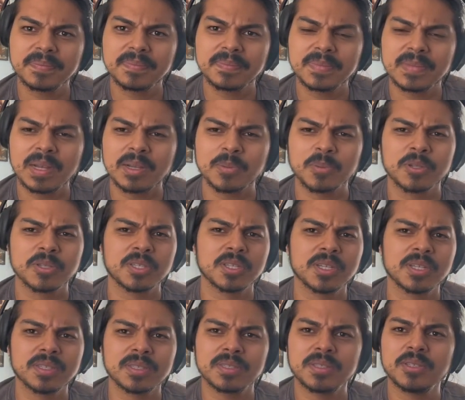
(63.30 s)
I was supposed
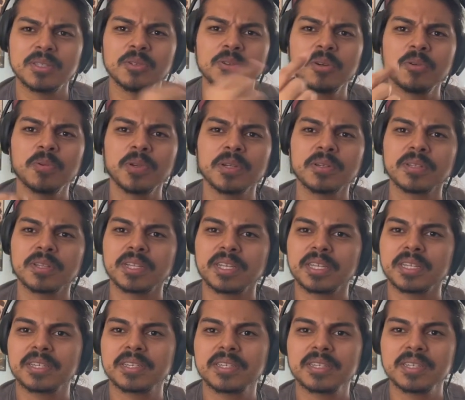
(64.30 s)
to do a weird
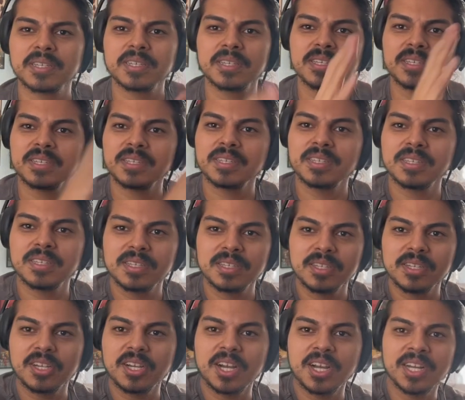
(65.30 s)
like
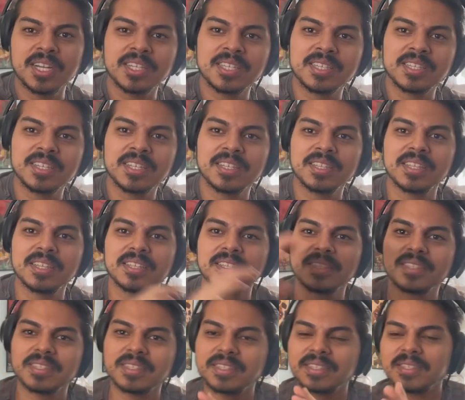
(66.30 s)
cut and
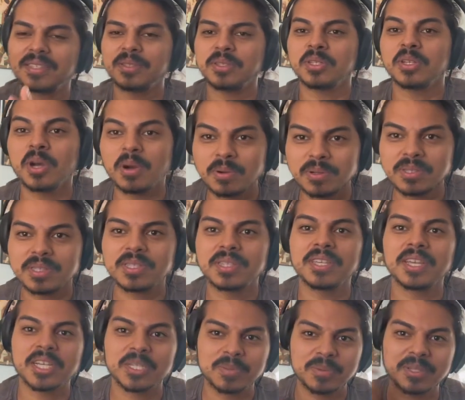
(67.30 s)
then go into the
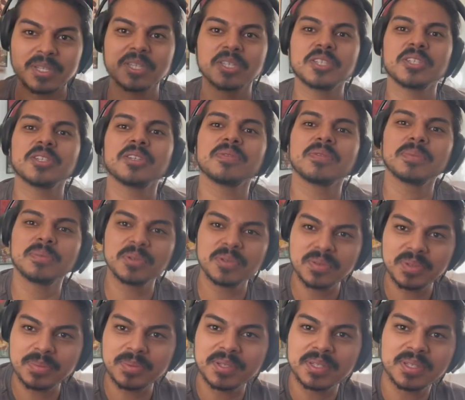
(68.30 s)
explanation of the
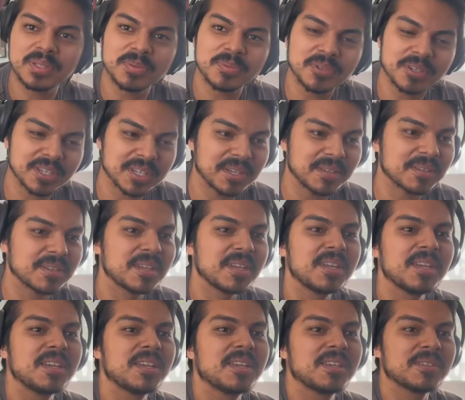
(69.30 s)
movie, but it didn't work out.
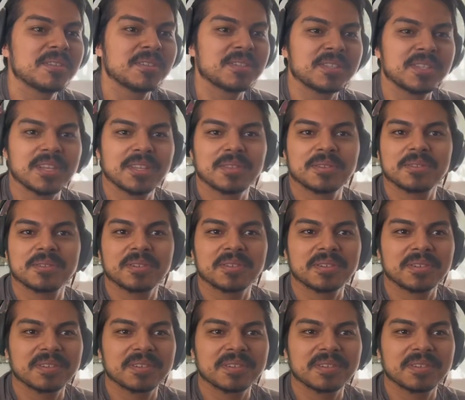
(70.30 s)
So let's just get this started.